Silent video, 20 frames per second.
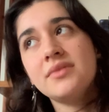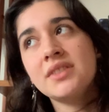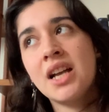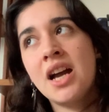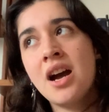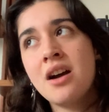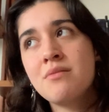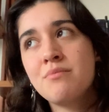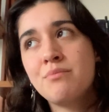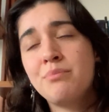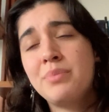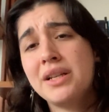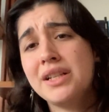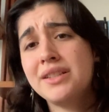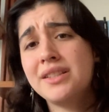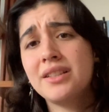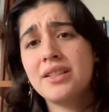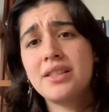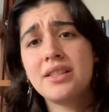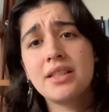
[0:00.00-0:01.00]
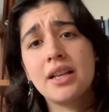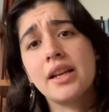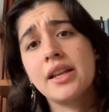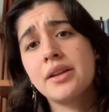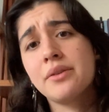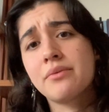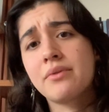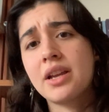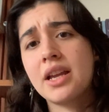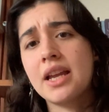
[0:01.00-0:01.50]
But it's a
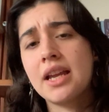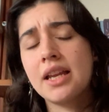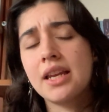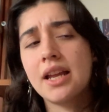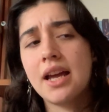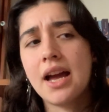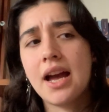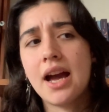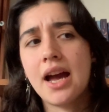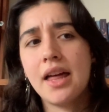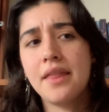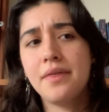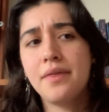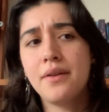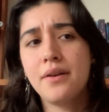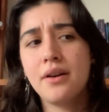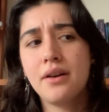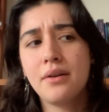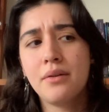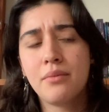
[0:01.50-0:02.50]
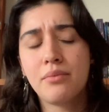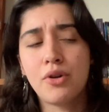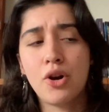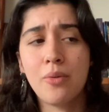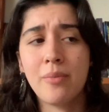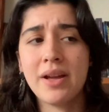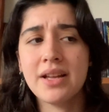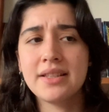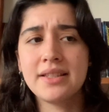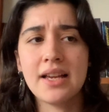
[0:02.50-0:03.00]
stunning read. The
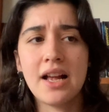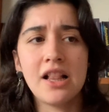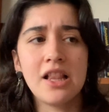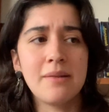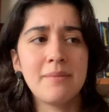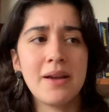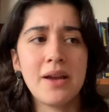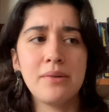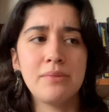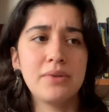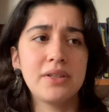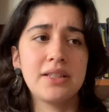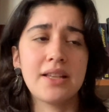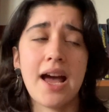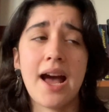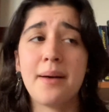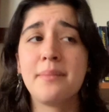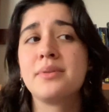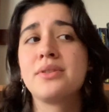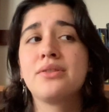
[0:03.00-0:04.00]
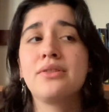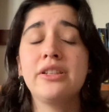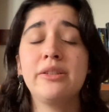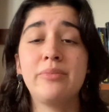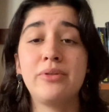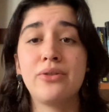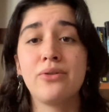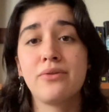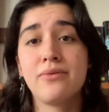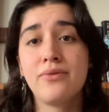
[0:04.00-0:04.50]
romance element was absolutely
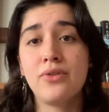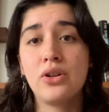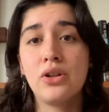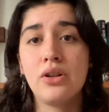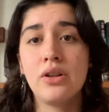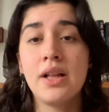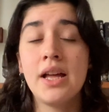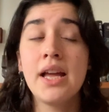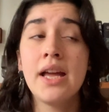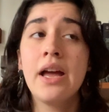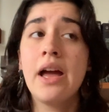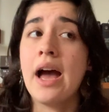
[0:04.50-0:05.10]
beautiful.